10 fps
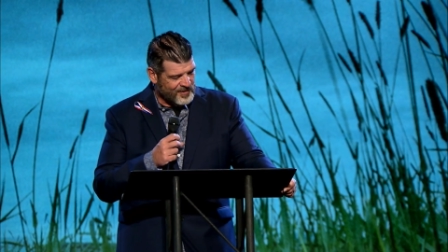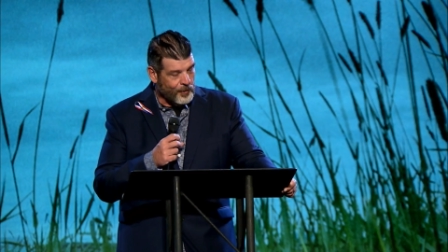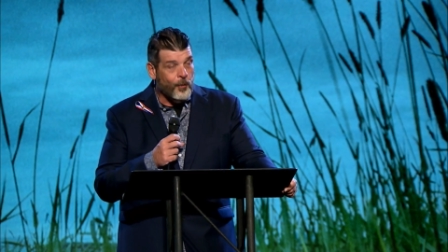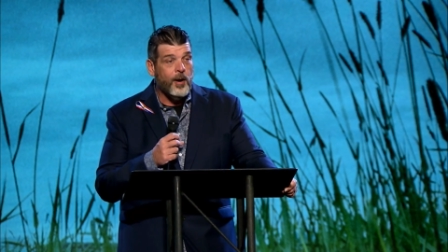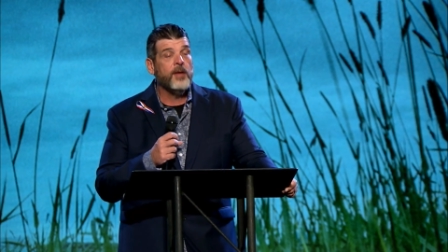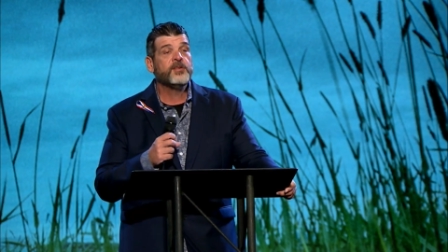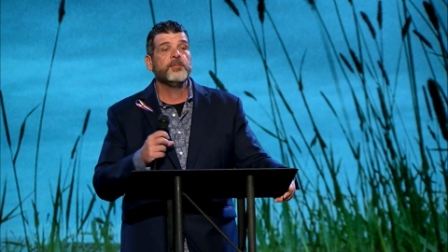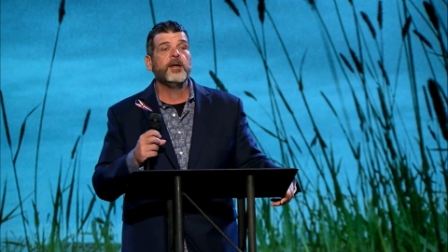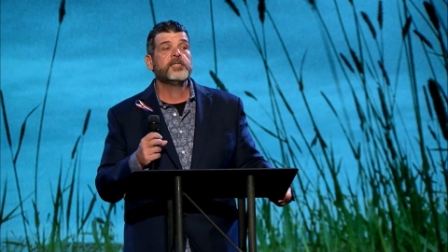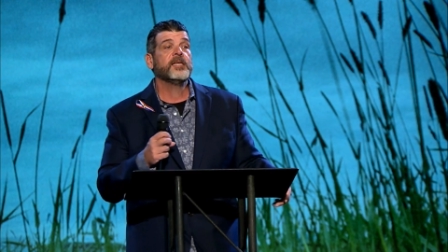Or if
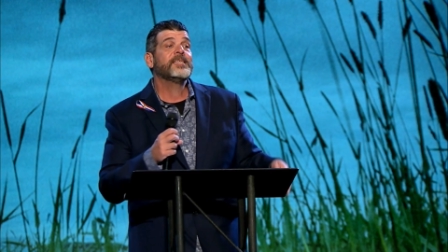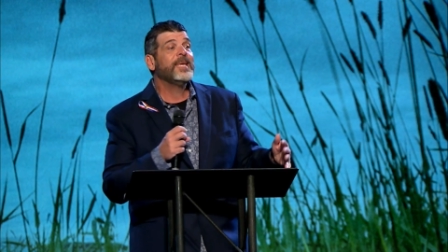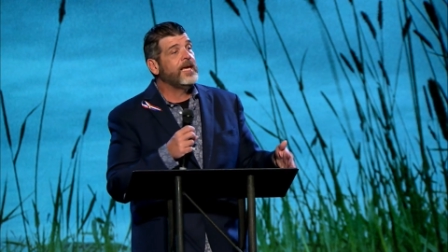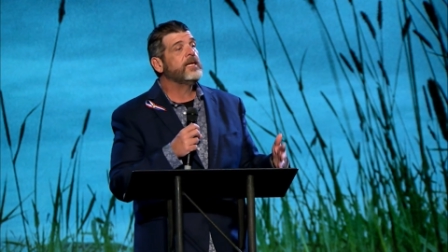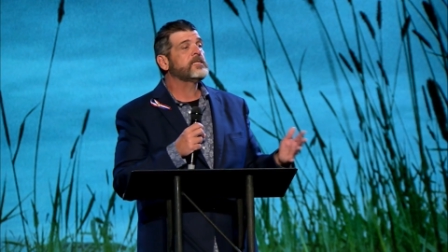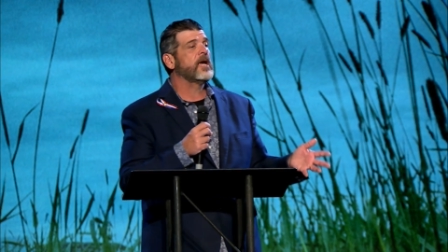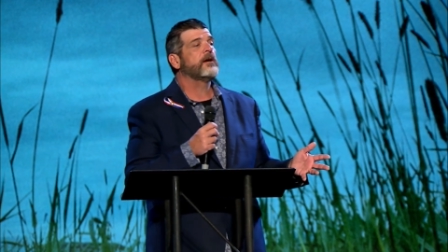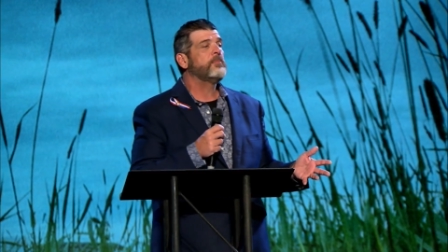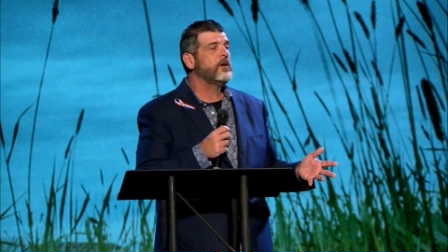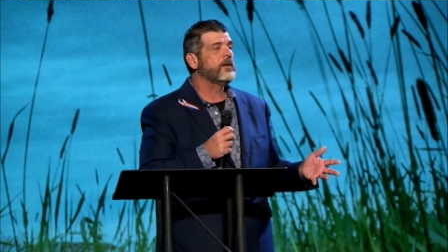somebody says he eats like a
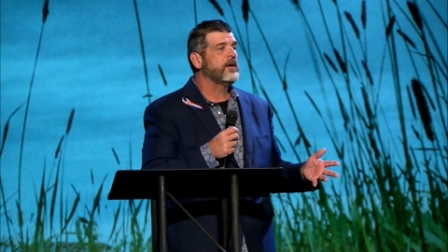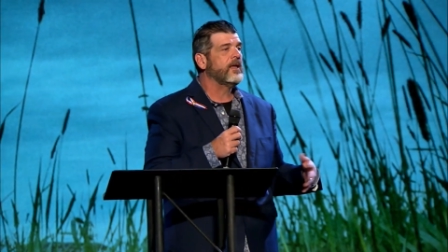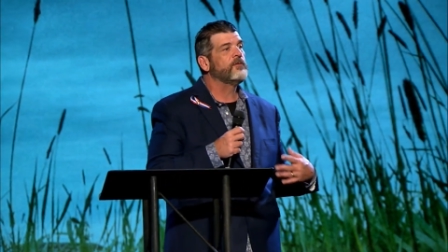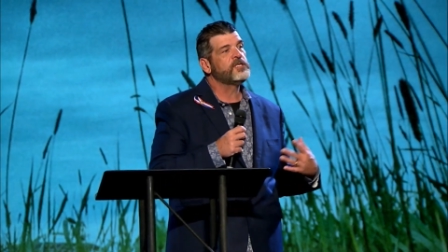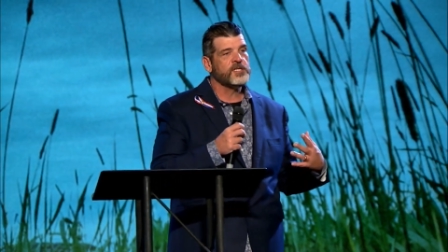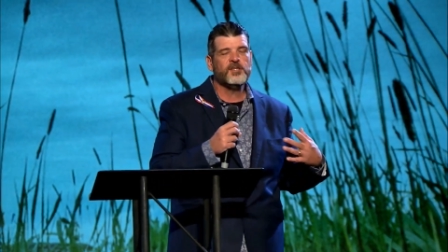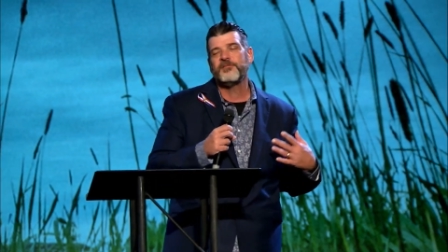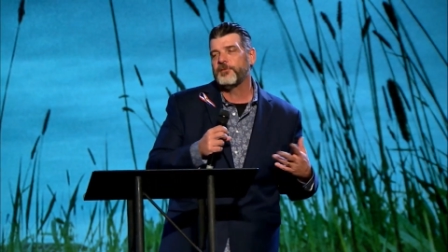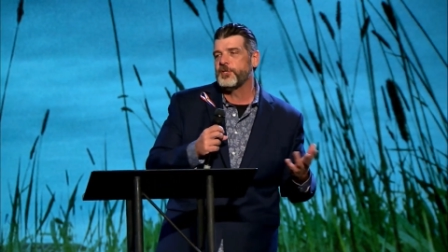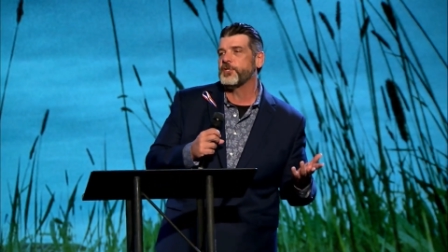bird, which is,
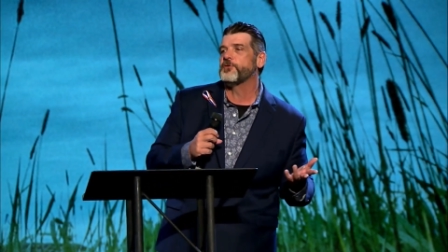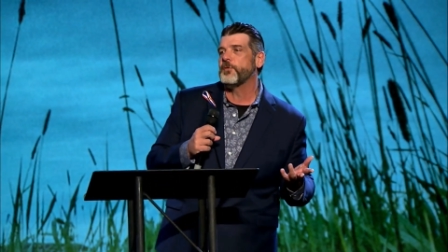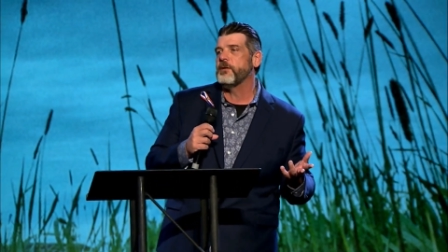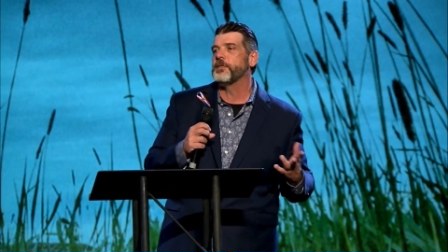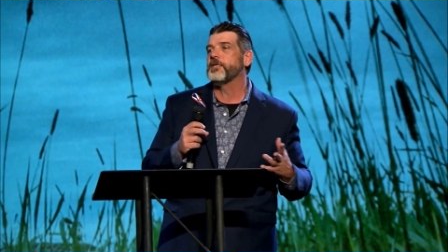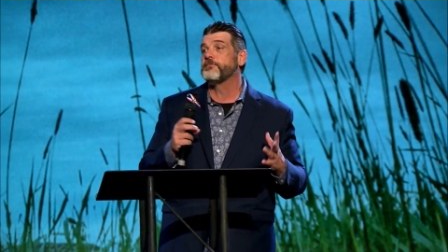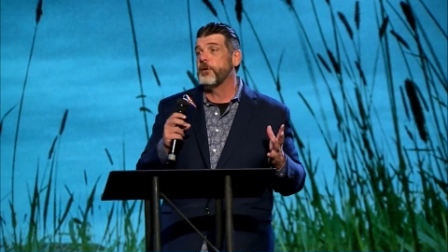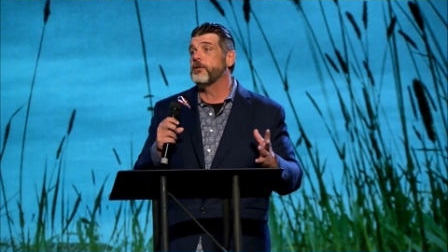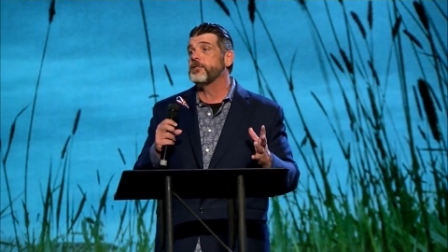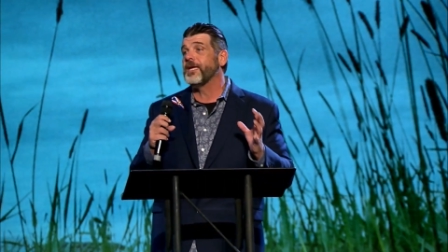which is weird because
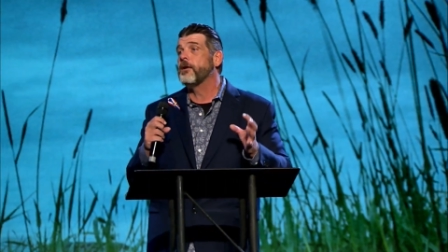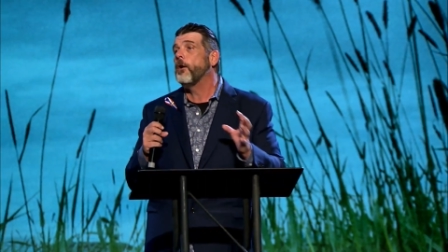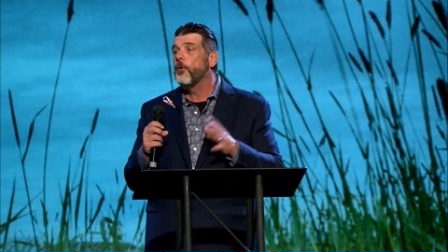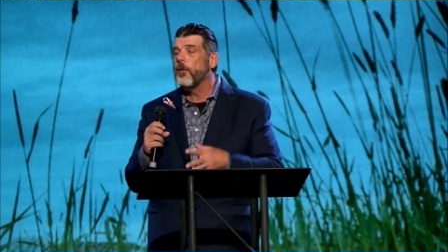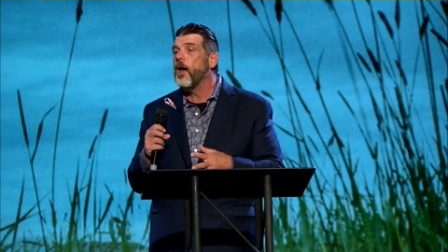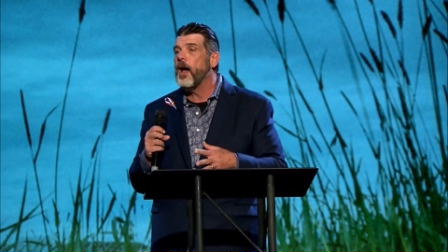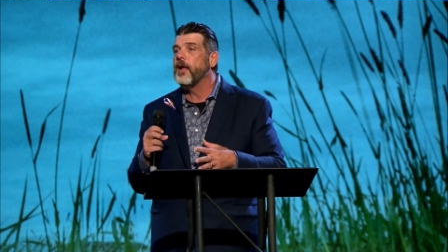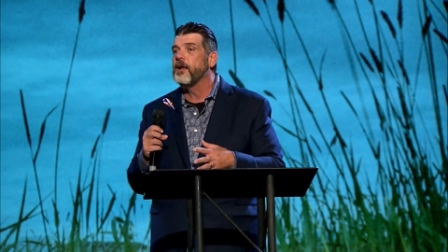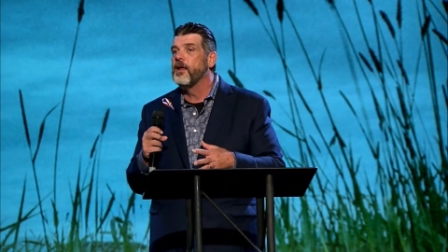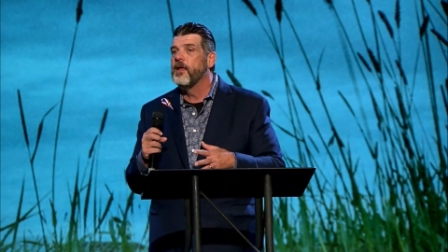birds eat a whole
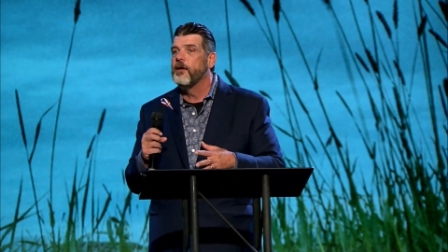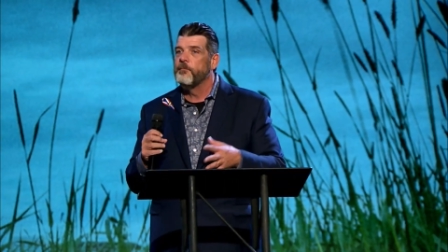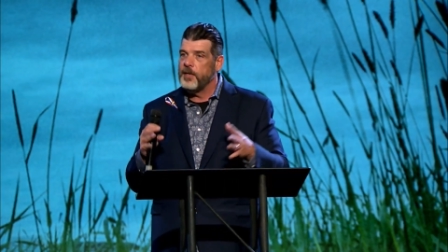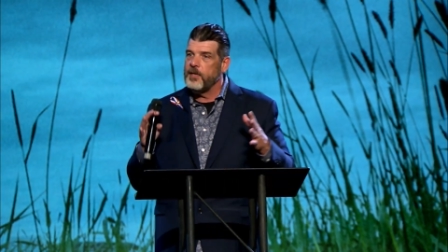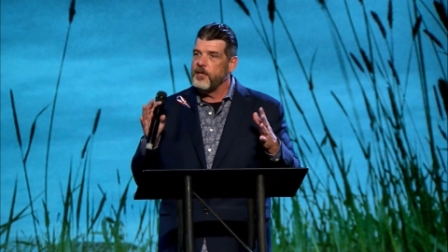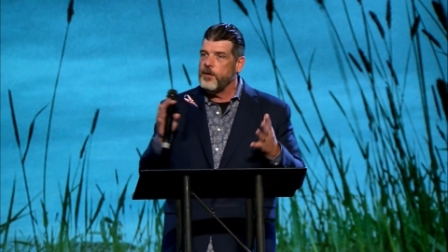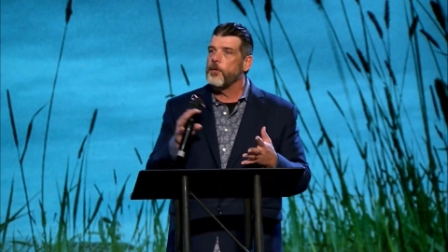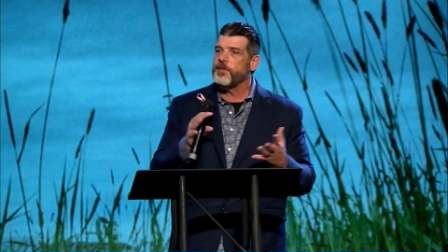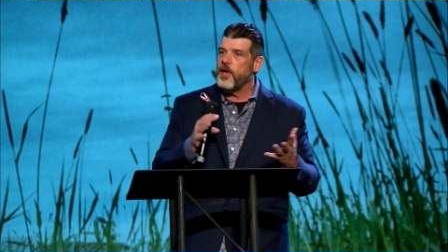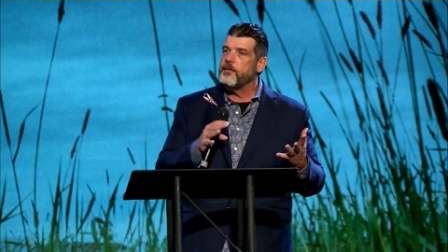lot, but you know
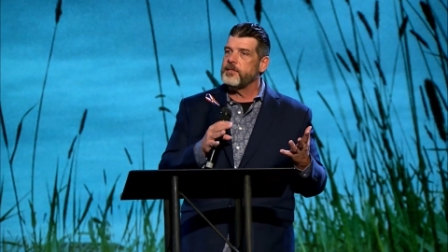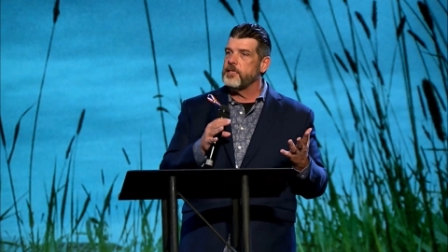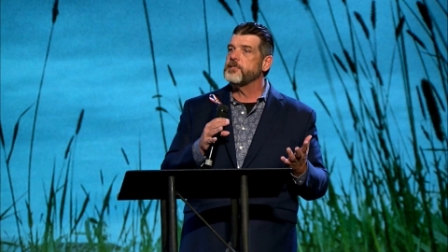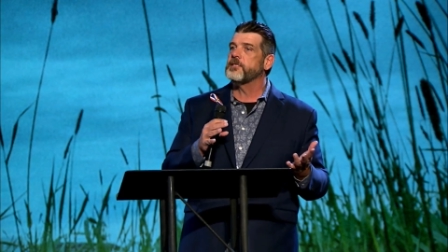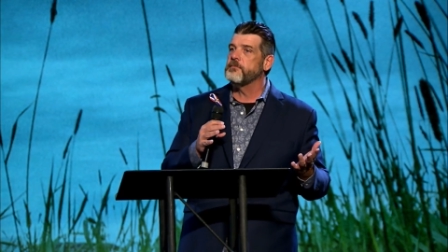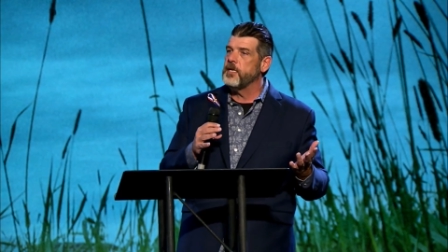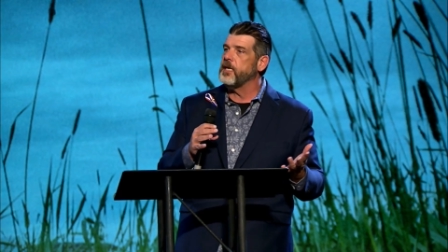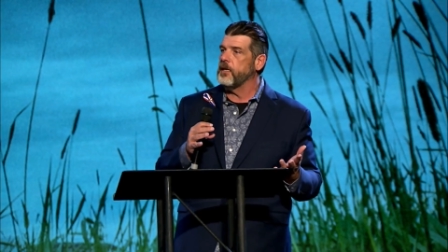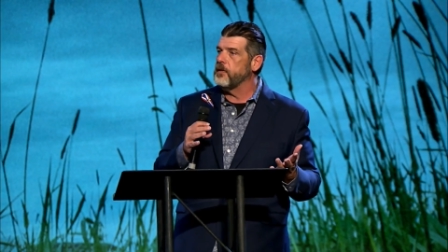what that tends to mean.